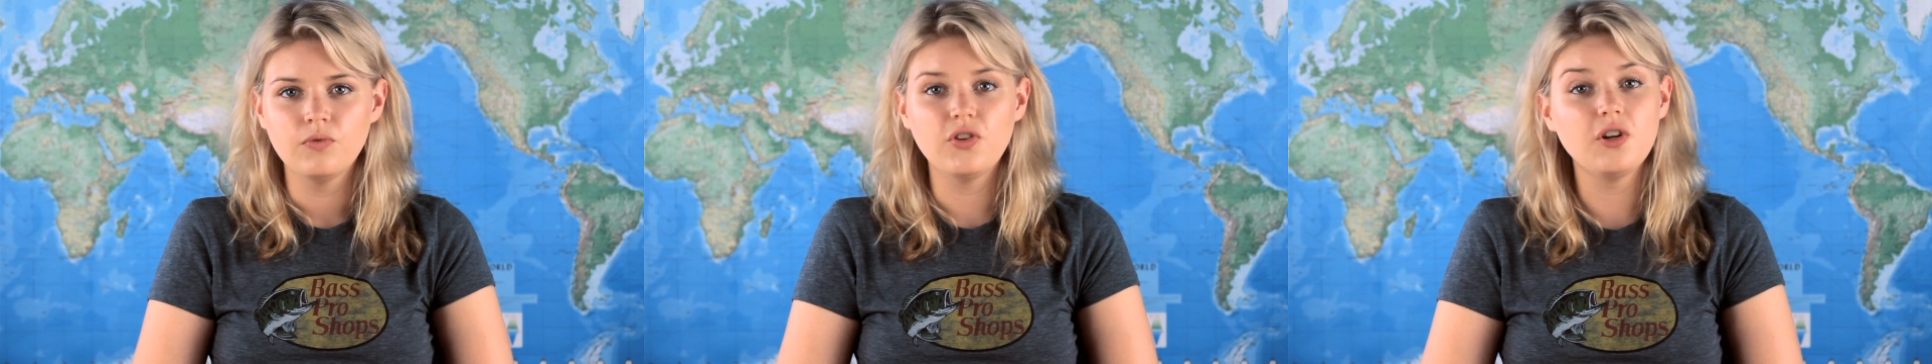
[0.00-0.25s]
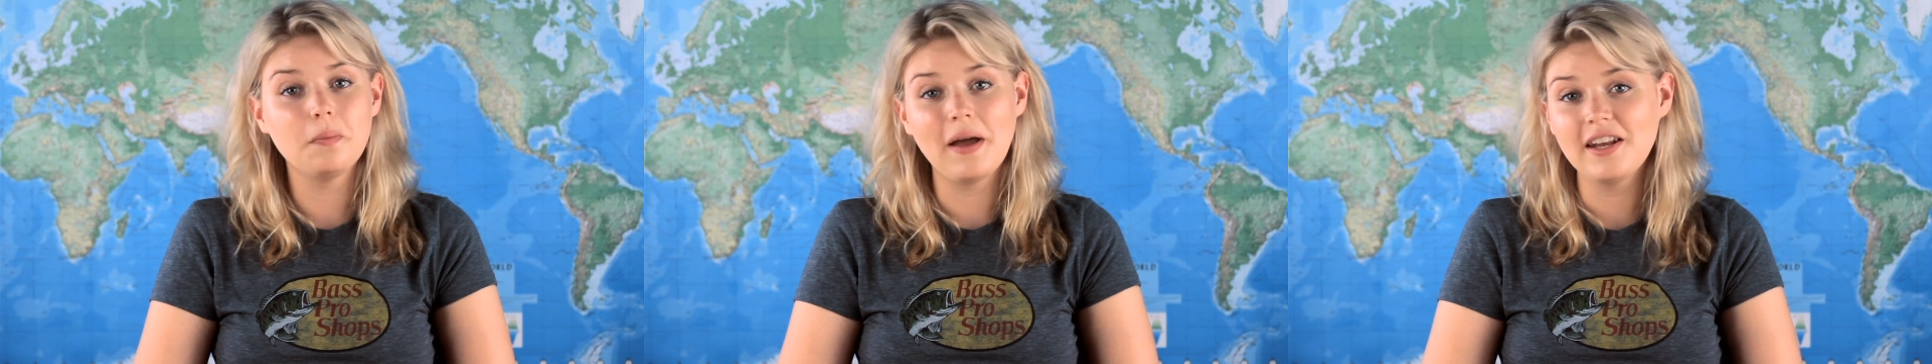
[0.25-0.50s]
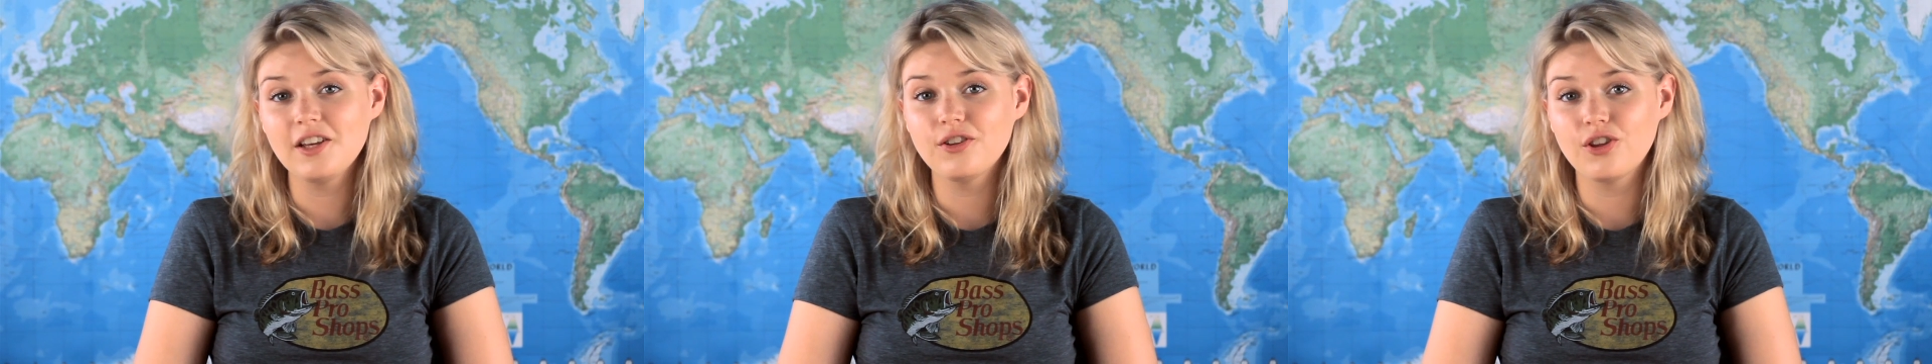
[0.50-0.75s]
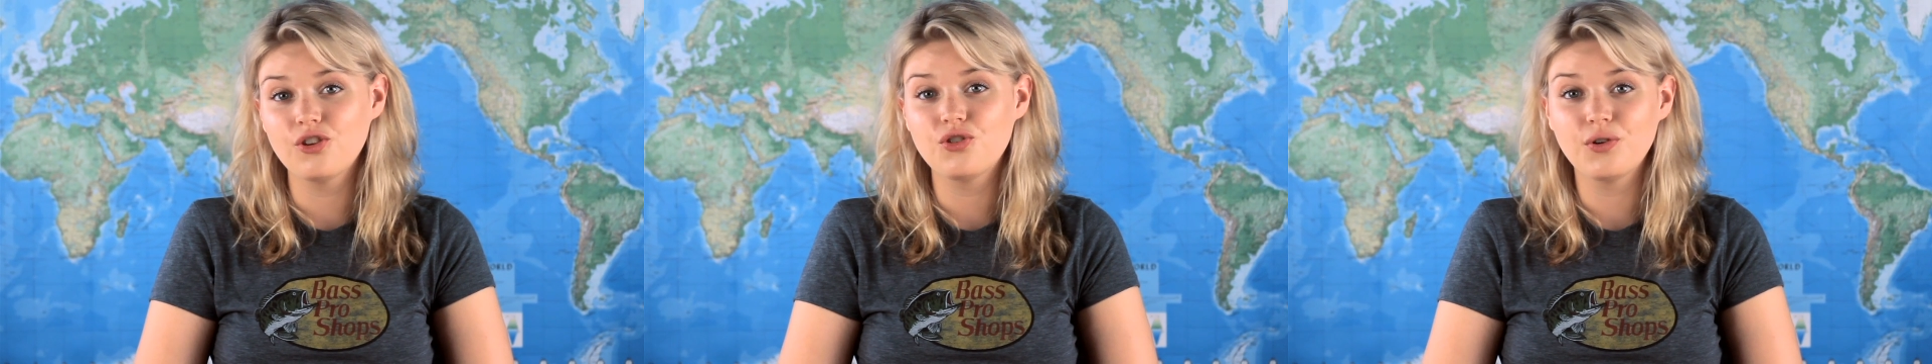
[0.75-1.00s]
So depending on
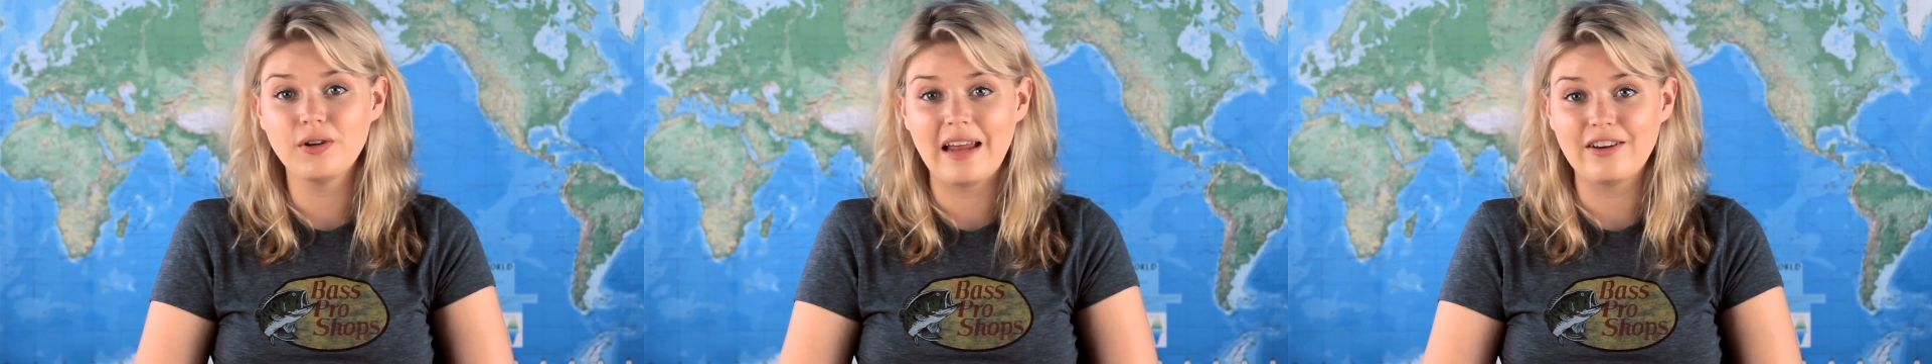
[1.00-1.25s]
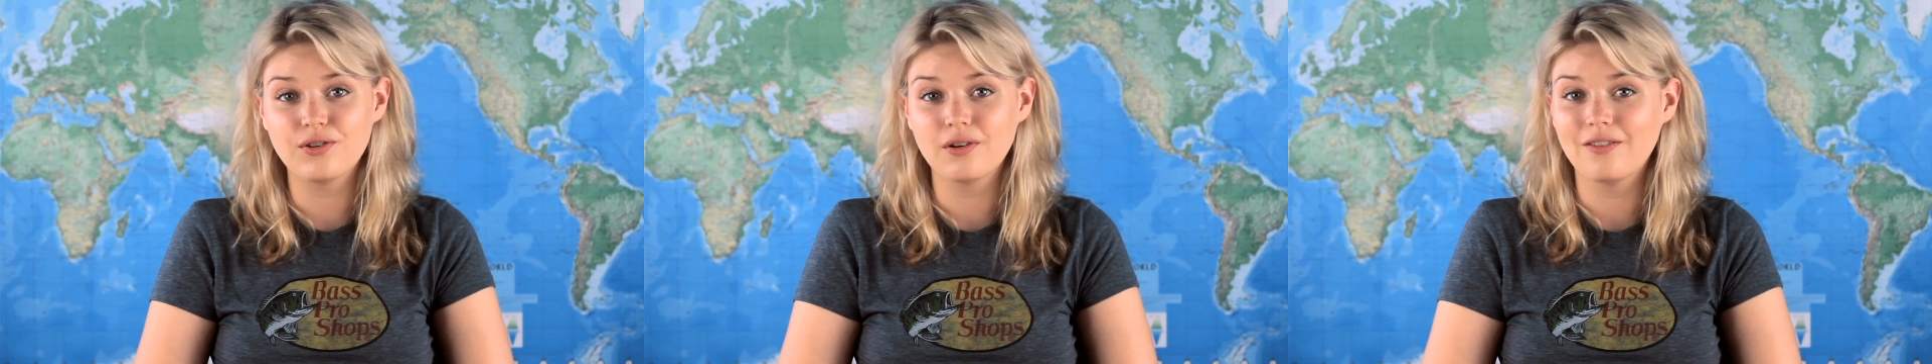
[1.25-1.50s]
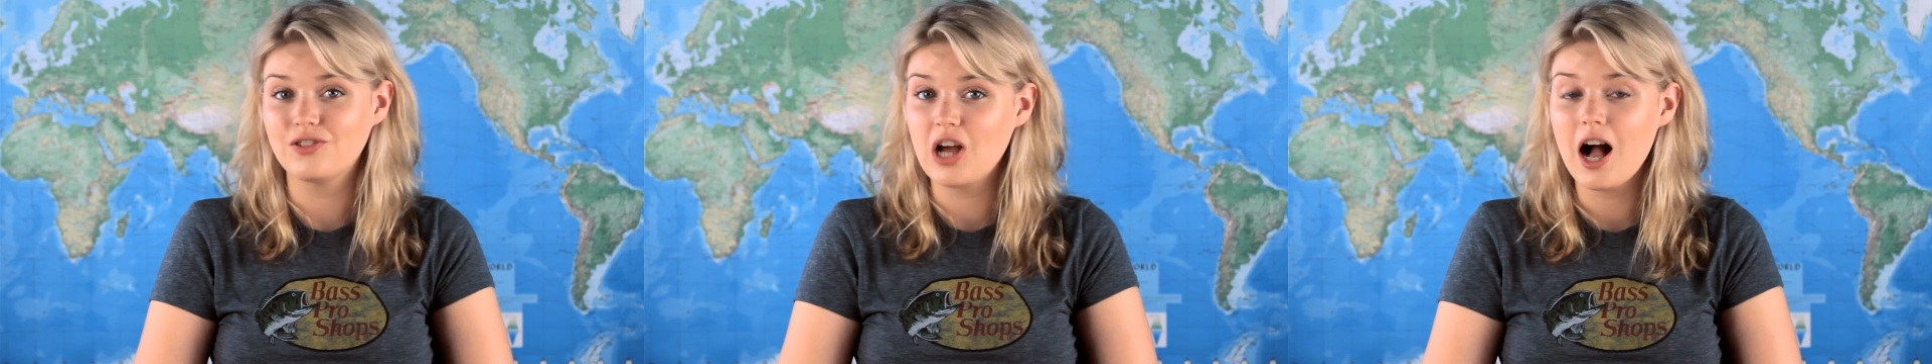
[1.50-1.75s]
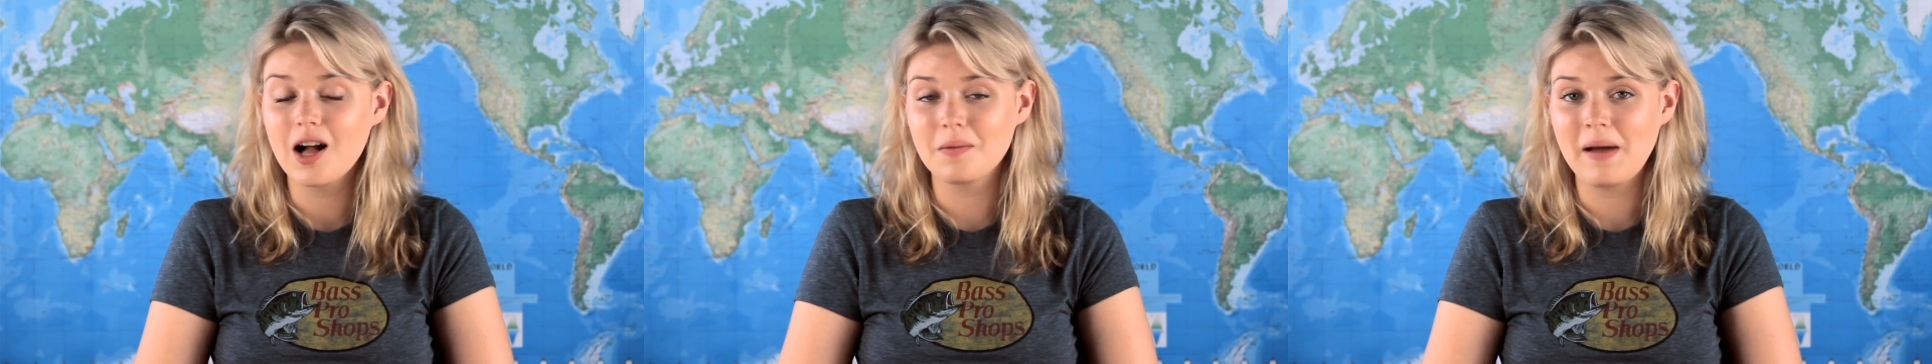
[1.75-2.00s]
the true nature of
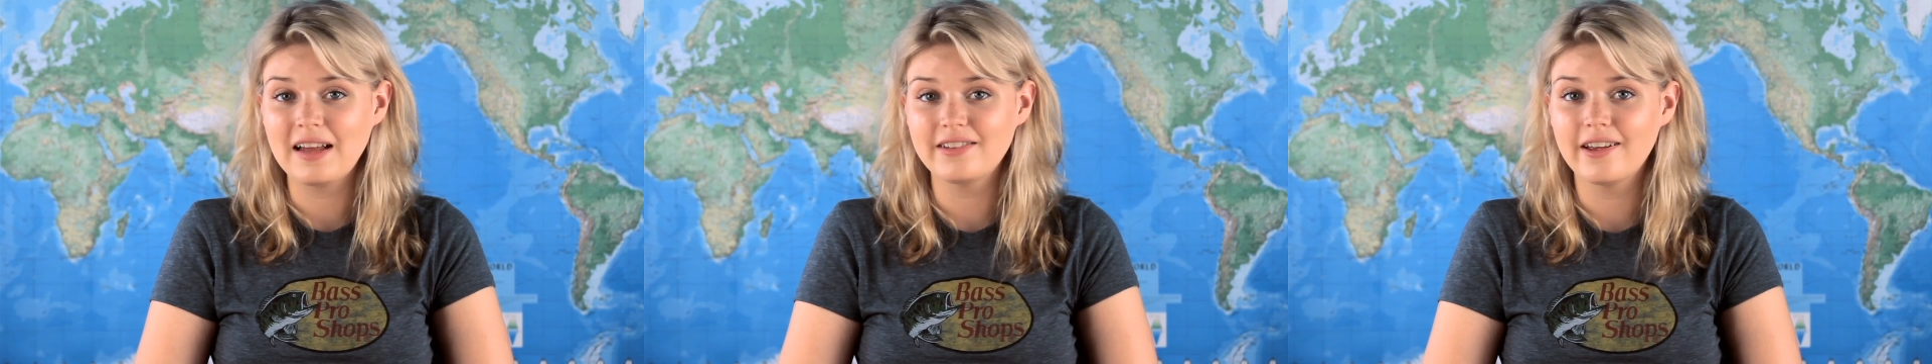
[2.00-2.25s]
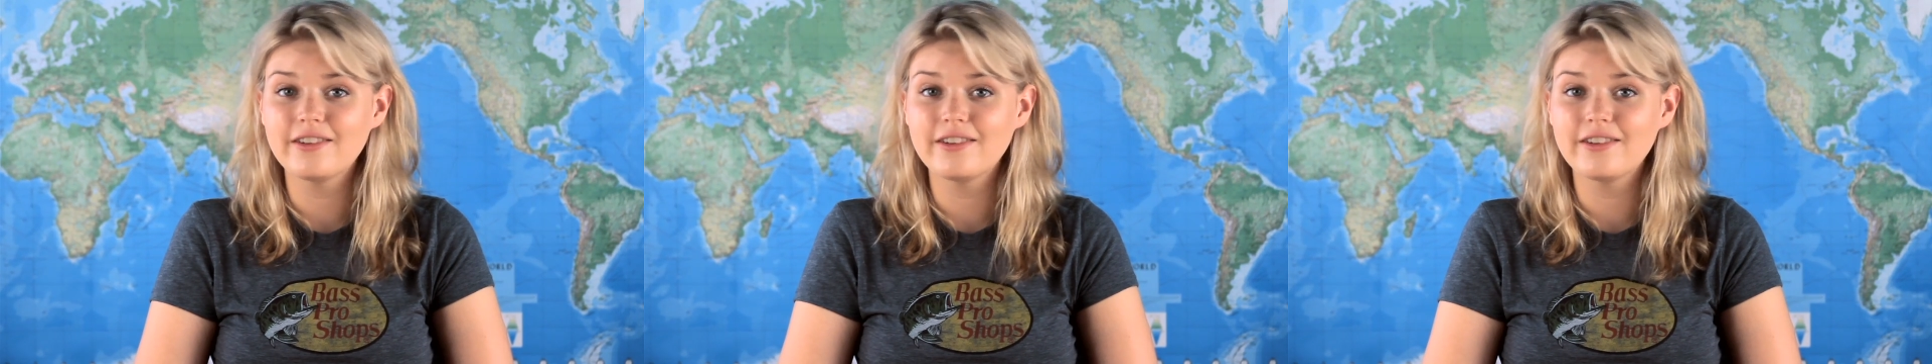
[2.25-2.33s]
dark matter,